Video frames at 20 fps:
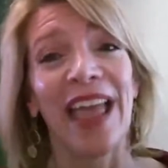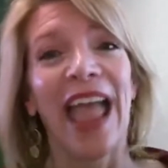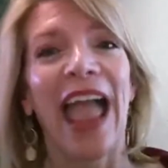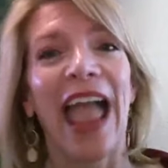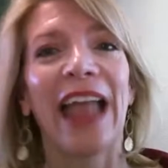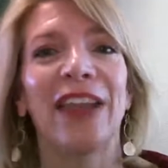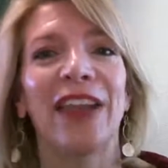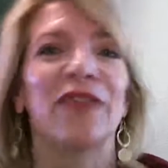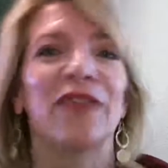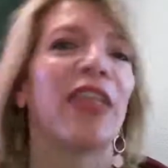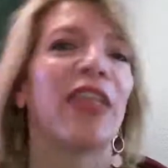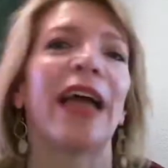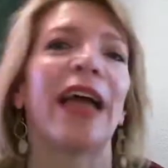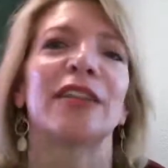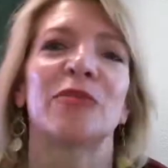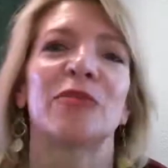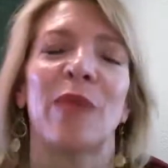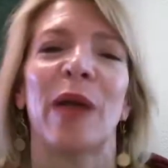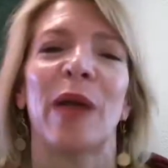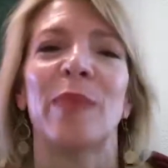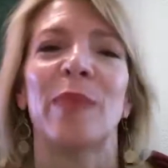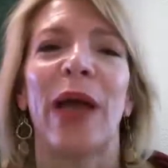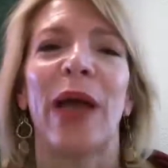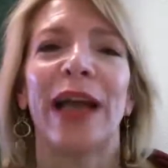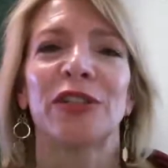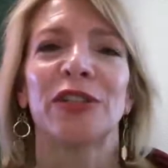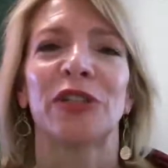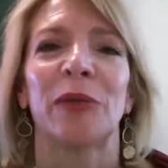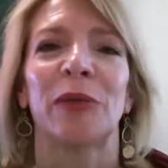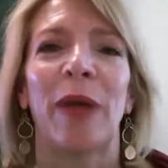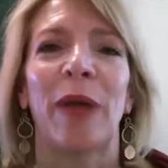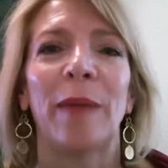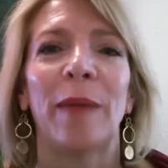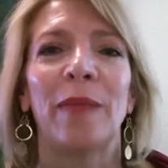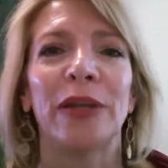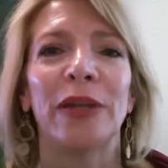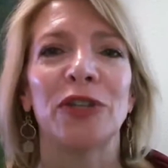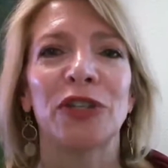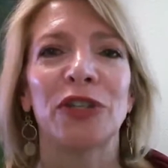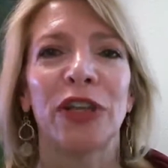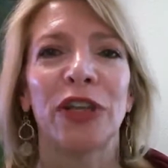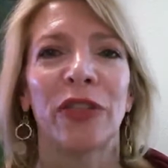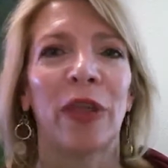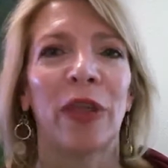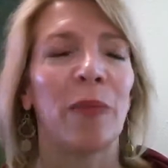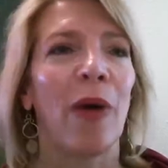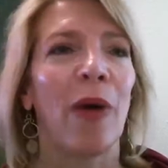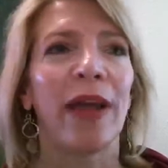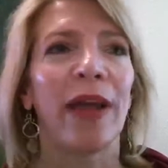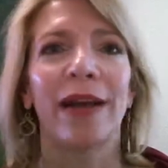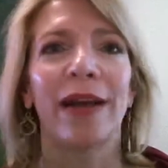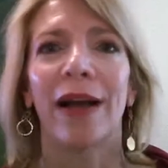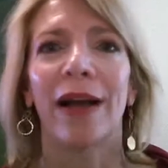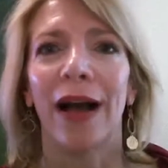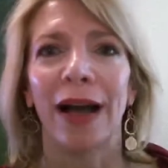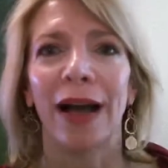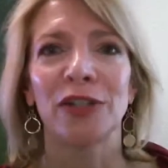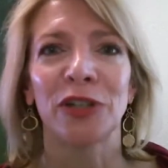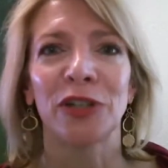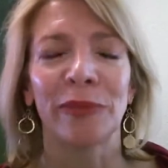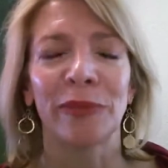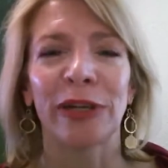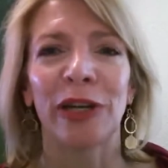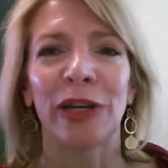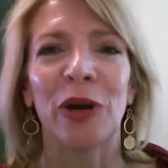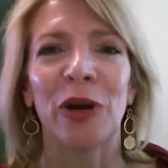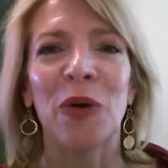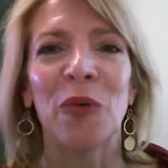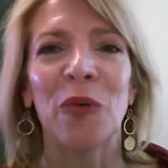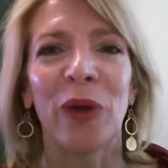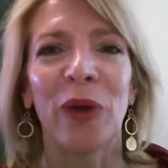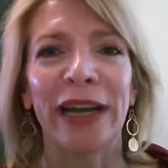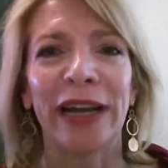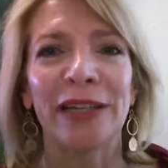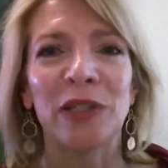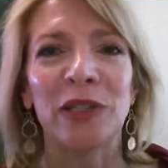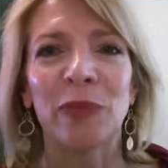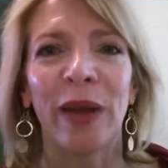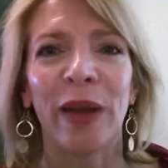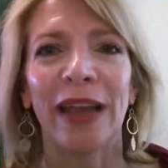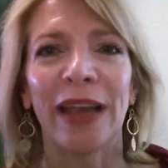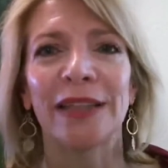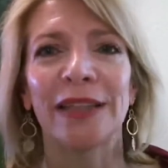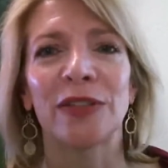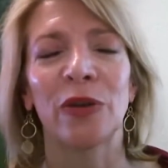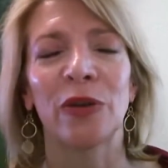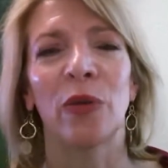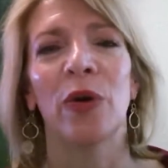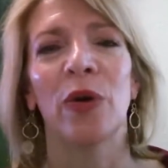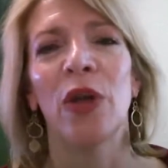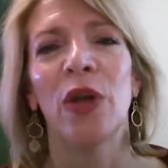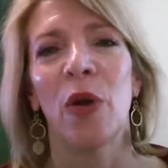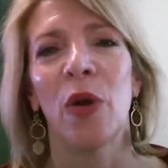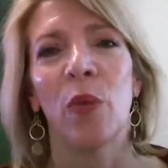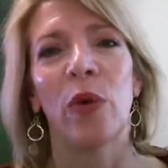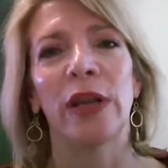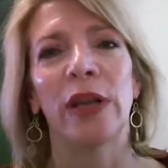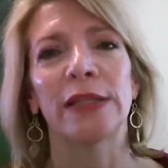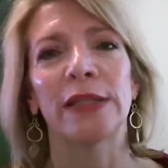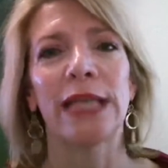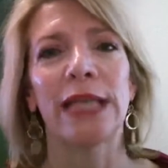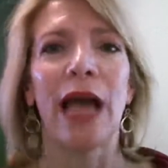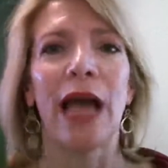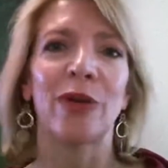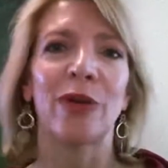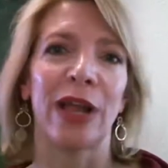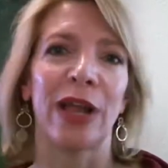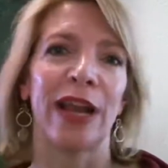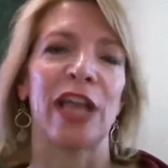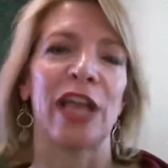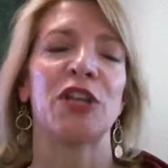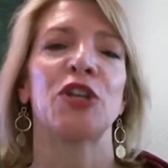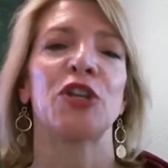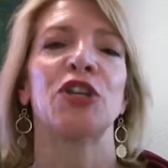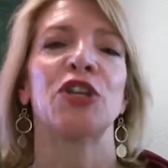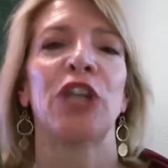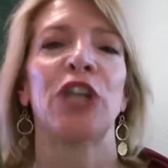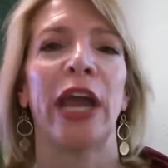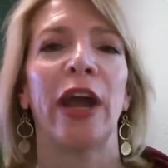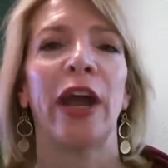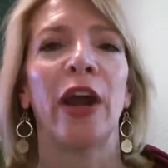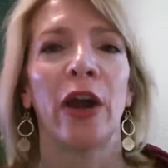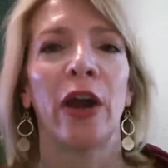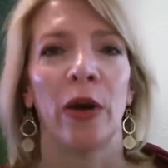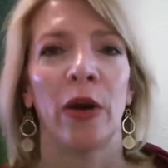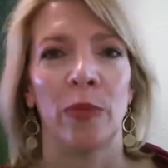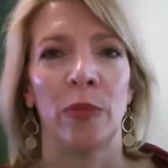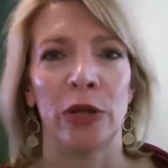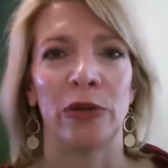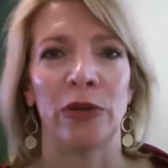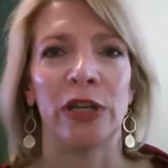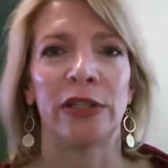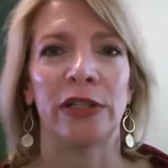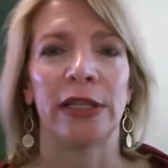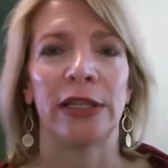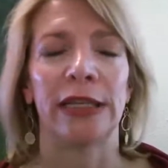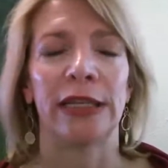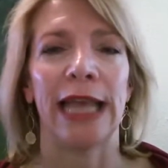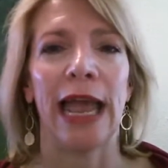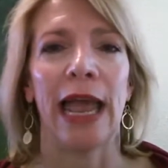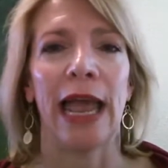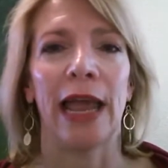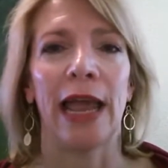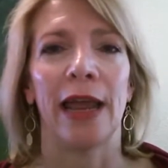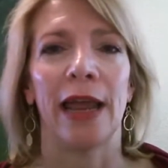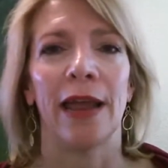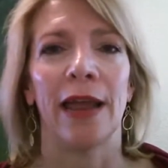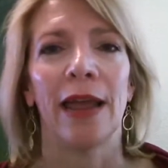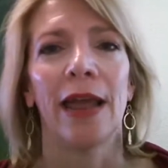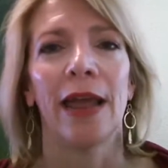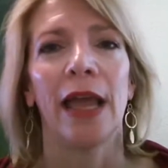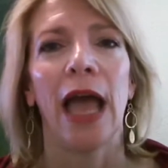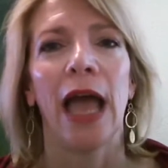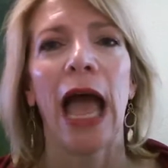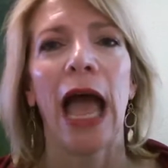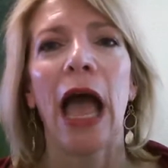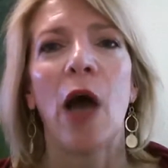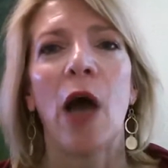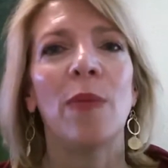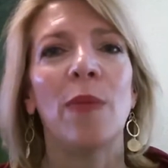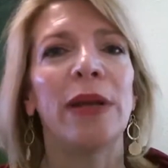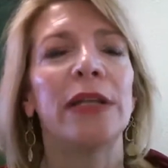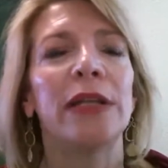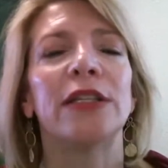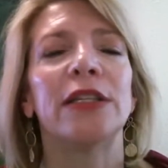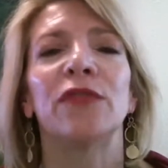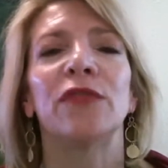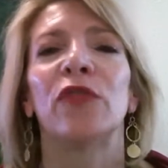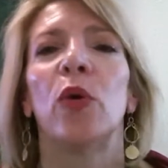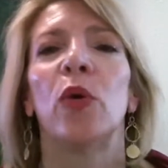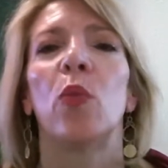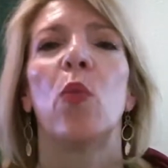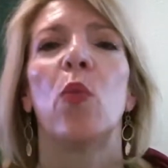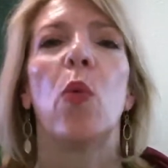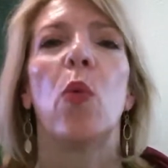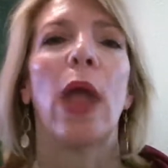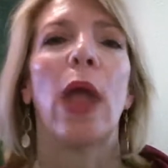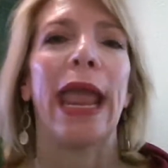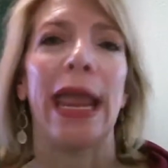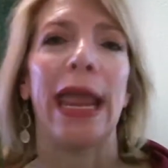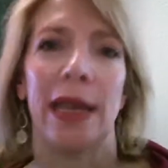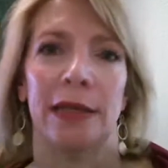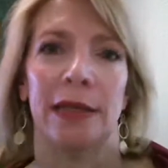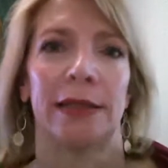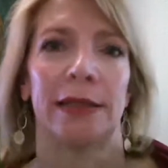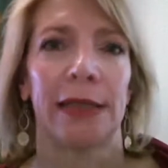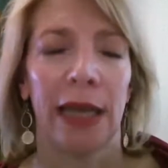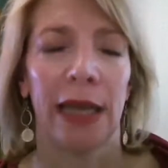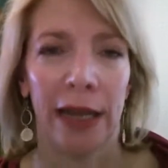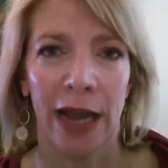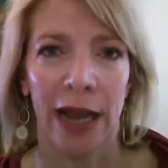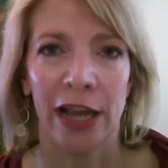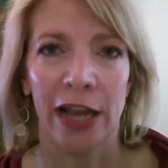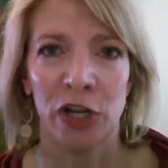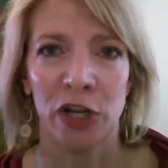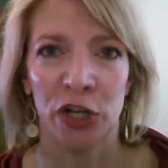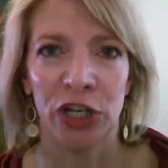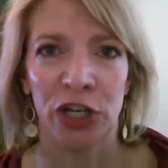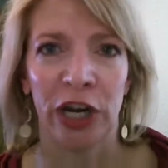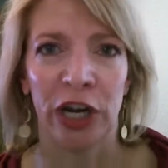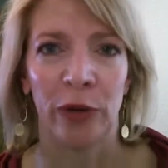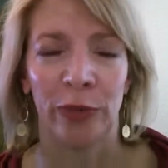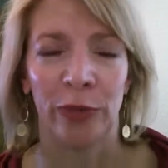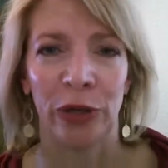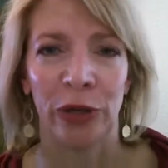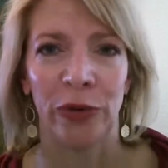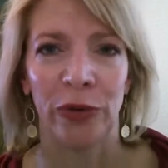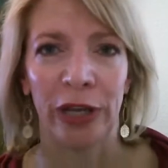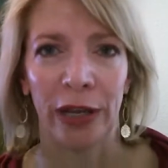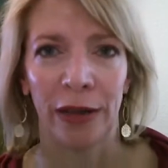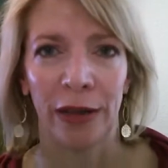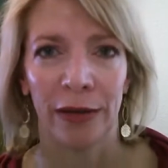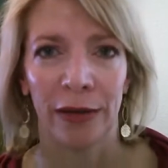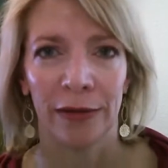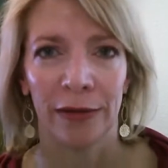And if that's my passion, my mission, then my gosh, I'm in a great space. So when it's how can I share beauty today, how many different ways can I share beauty?